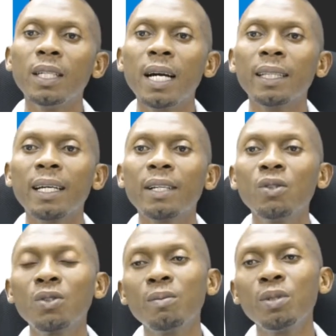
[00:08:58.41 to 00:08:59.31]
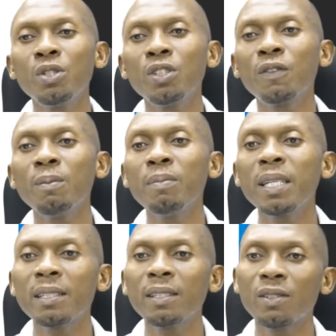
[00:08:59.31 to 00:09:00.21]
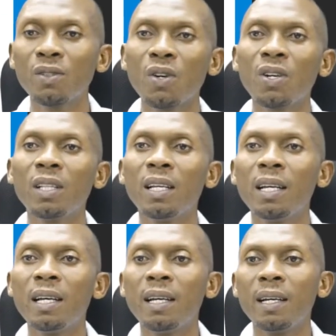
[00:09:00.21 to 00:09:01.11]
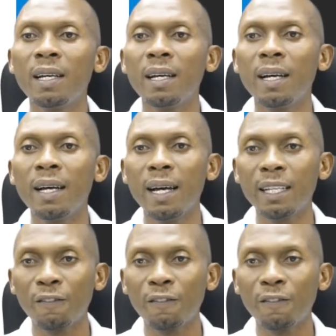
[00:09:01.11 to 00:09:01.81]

And it can also be used for mixing soil and